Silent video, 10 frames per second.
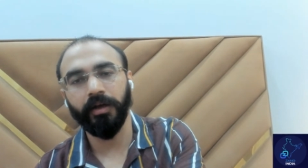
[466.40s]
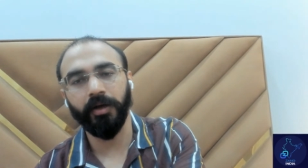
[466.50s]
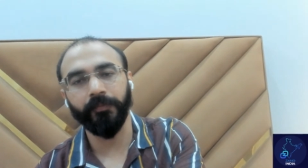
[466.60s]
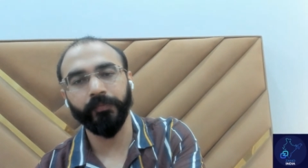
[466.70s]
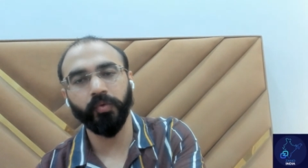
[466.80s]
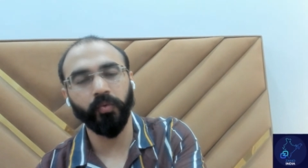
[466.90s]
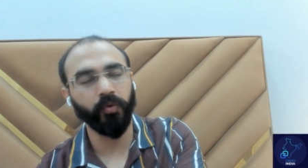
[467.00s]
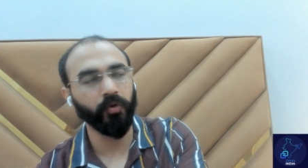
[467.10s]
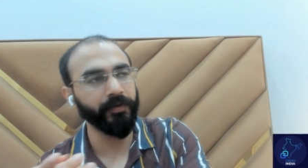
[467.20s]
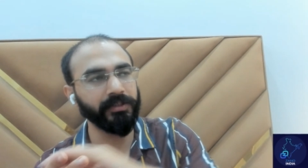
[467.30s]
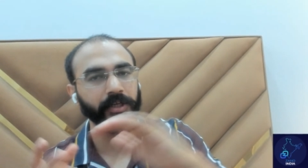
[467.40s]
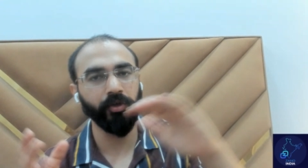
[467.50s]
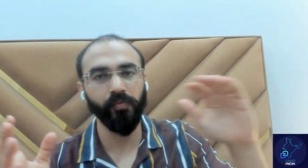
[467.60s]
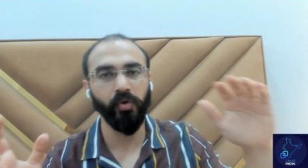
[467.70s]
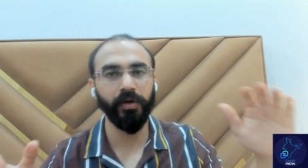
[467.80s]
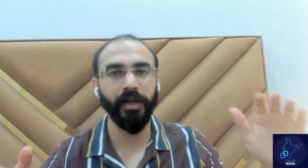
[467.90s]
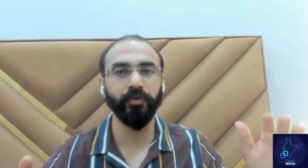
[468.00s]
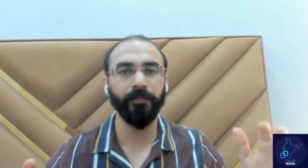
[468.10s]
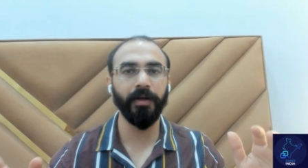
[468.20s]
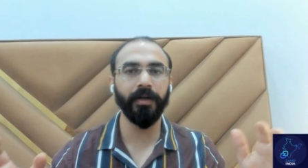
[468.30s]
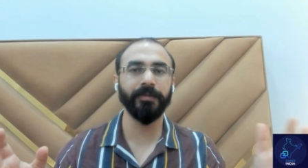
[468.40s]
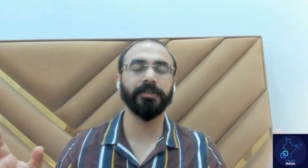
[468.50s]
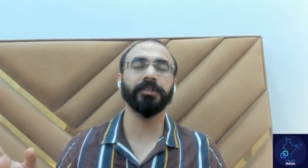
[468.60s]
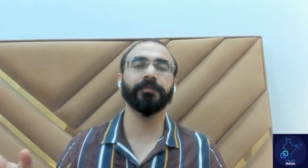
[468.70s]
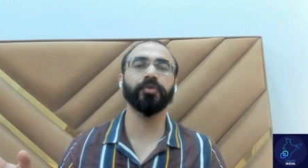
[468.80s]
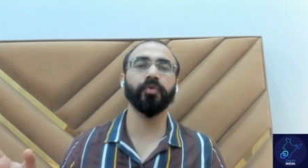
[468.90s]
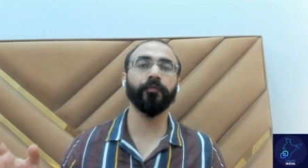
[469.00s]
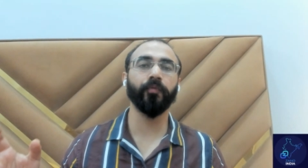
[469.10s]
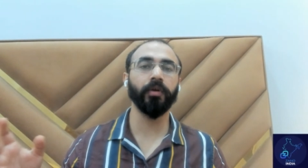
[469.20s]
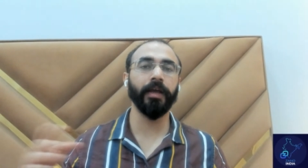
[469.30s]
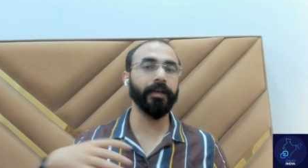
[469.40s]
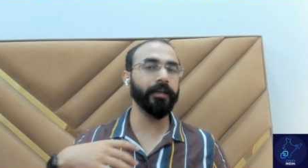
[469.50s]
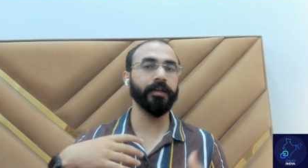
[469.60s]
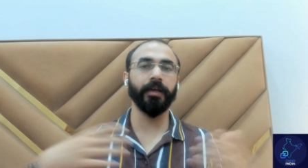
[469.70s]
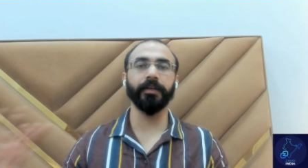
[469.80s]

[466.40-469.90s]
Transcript: So obviously you won't like to build a business which could fall any